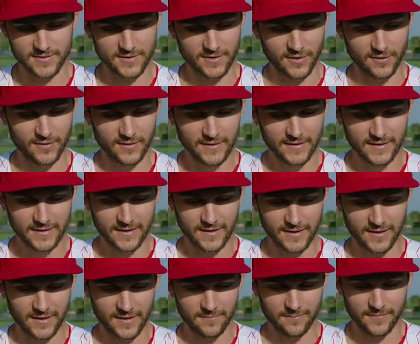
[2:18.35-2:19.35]
So
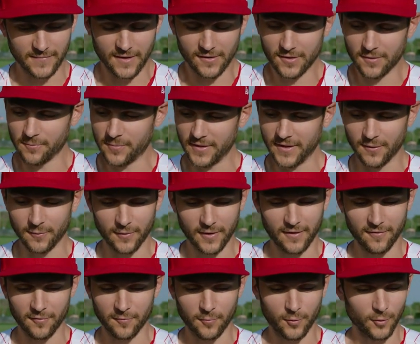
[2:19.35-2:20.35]
um, I'll compete at
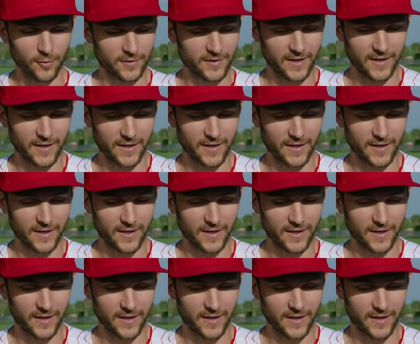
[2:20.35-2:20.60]
whatever board